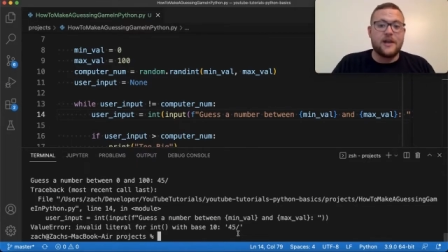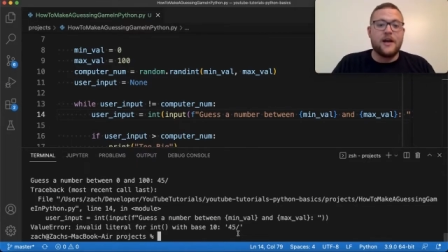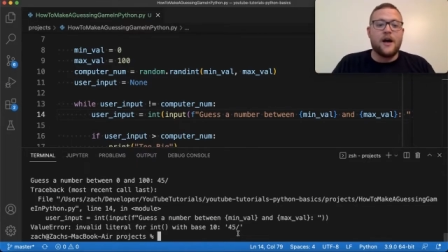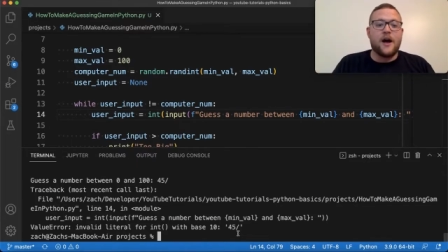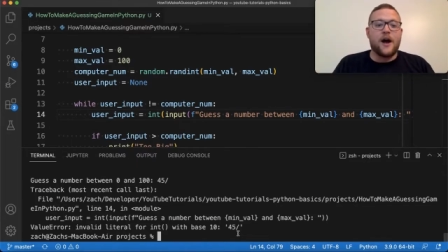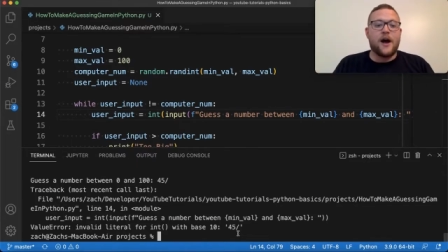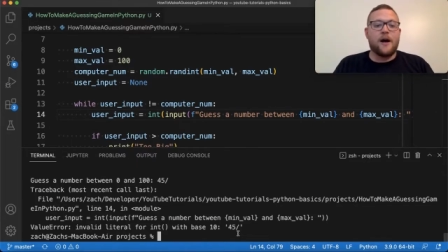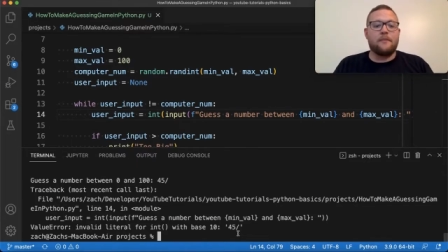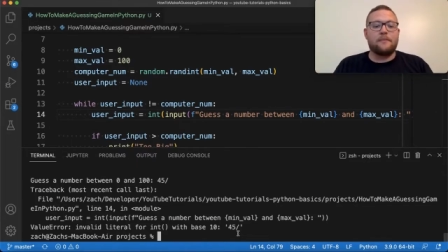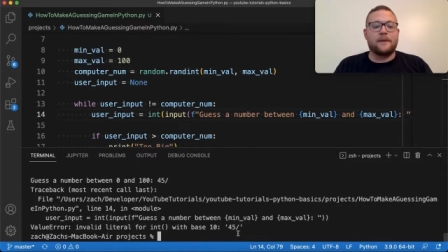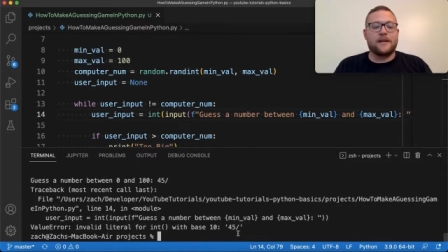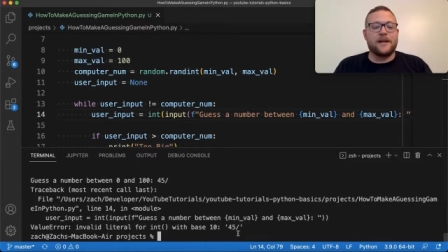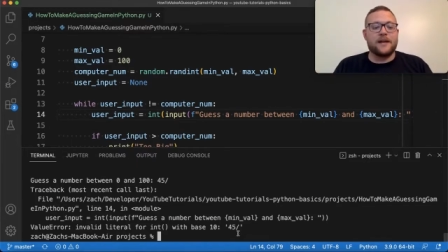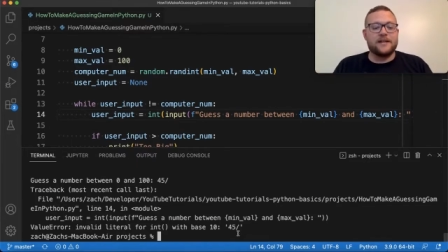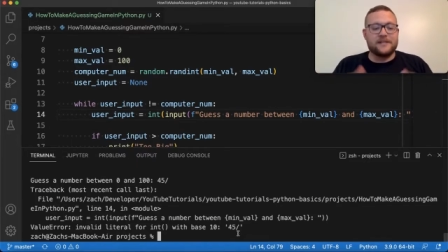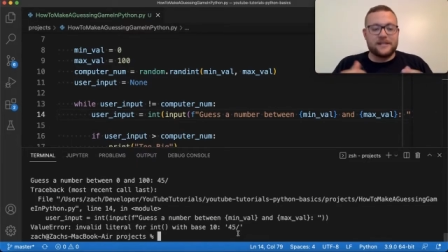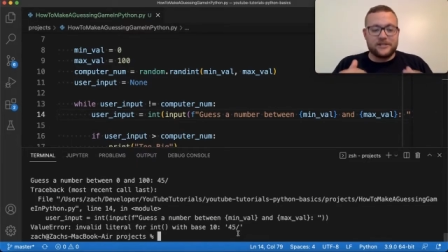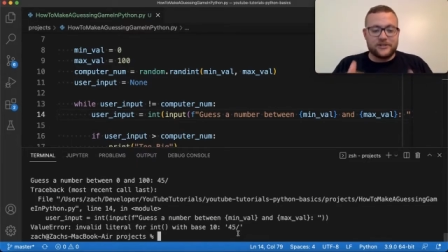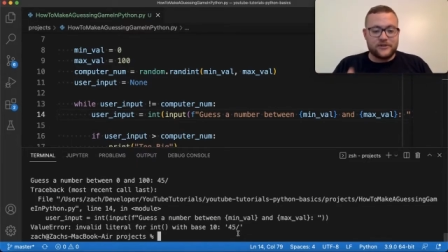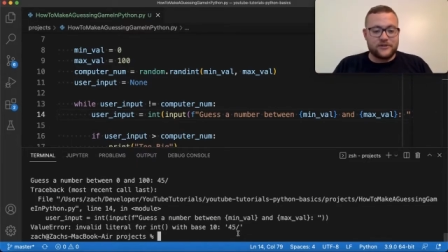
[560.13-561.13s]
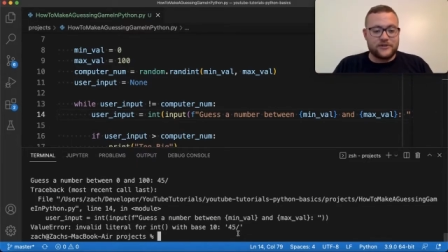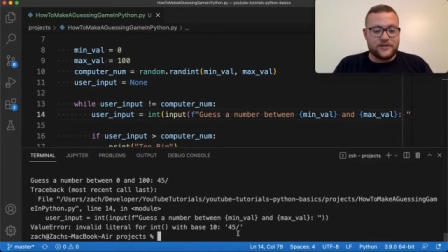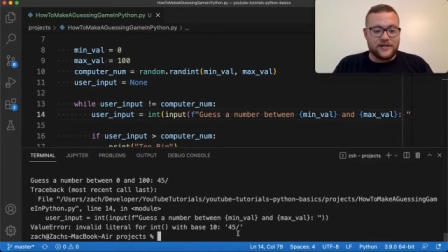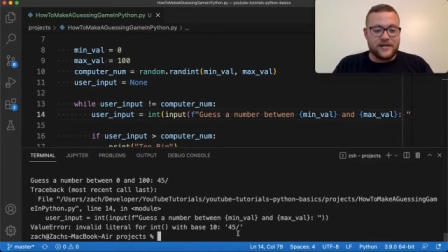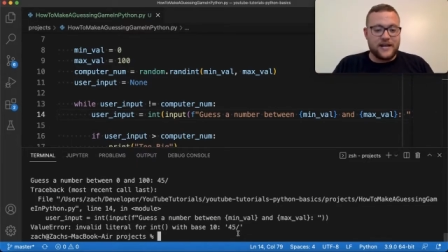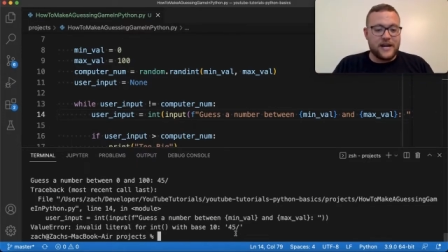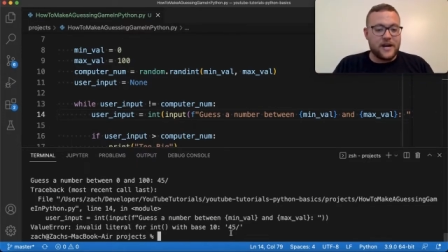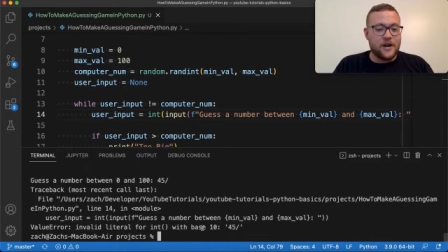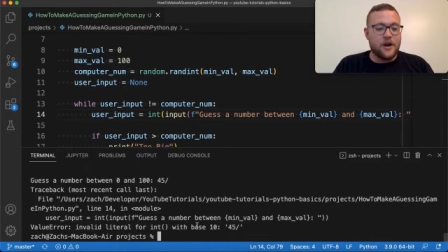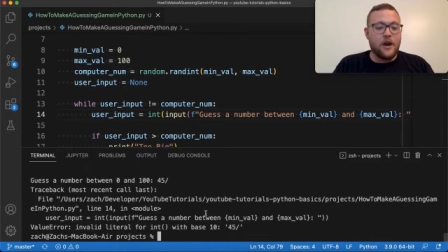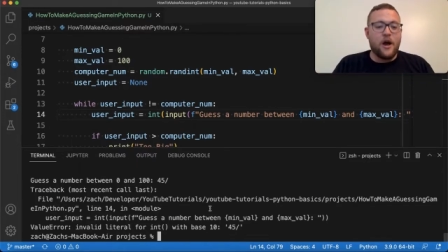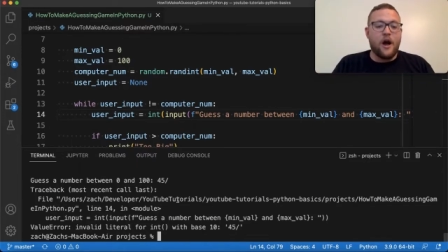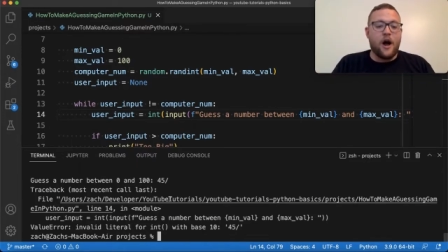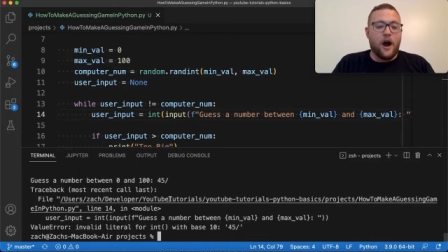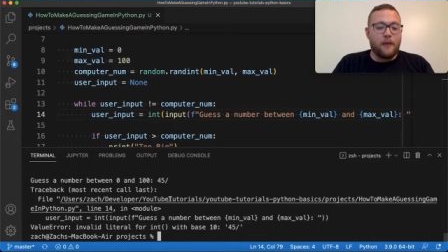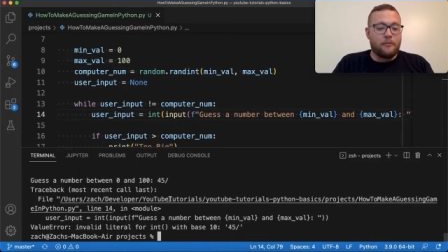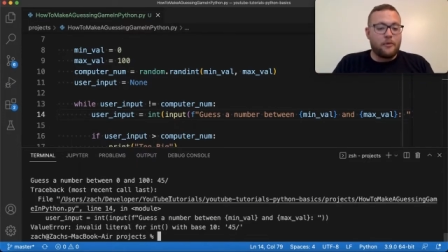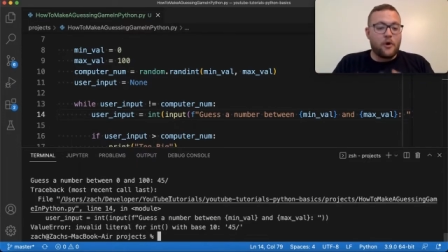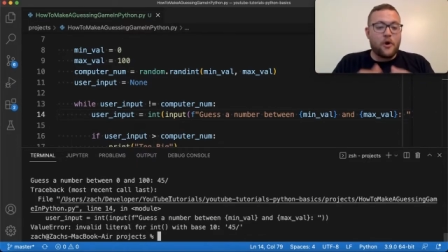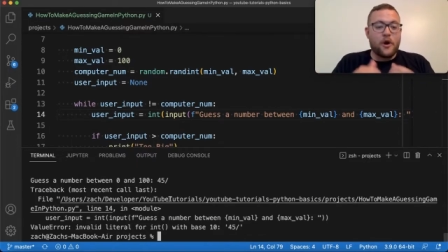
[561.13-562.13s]
Um, because as you see here,
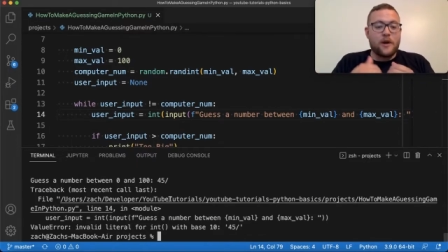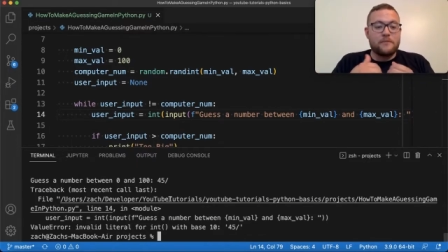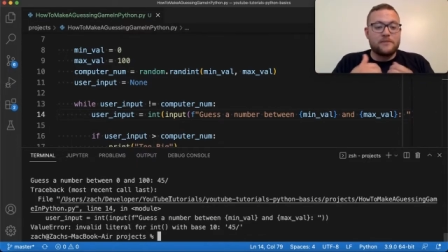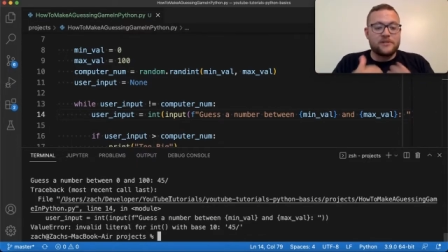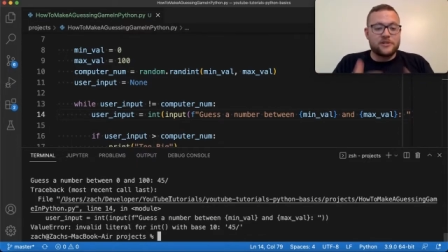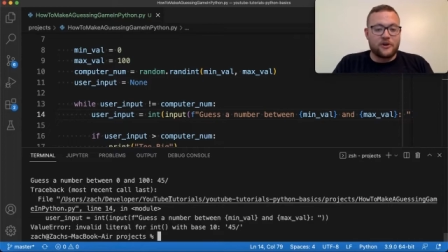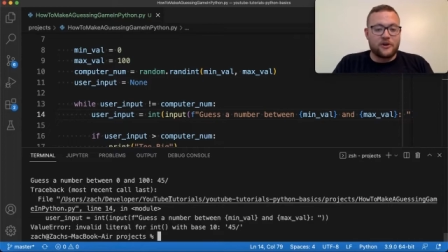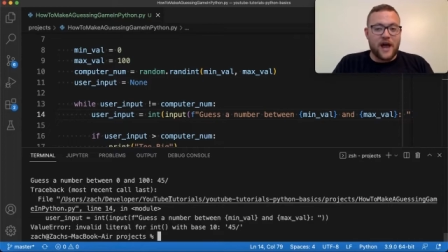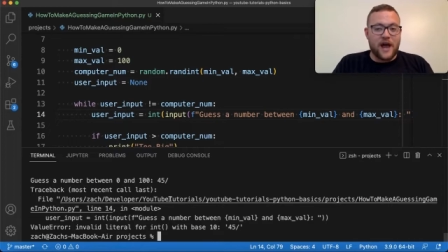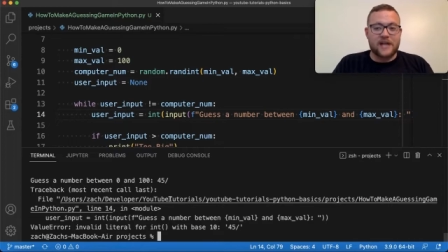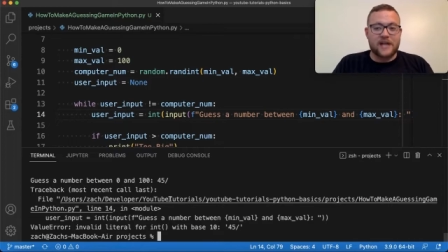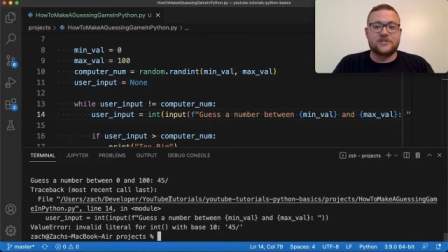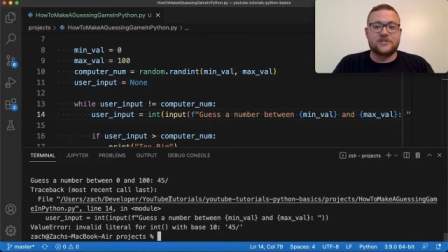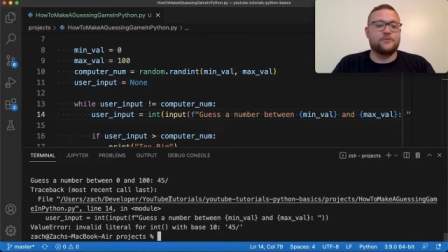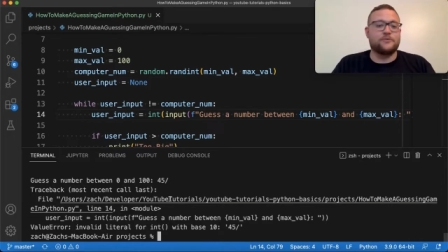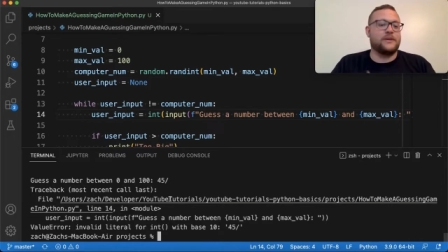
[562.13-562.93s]
our program has crashed.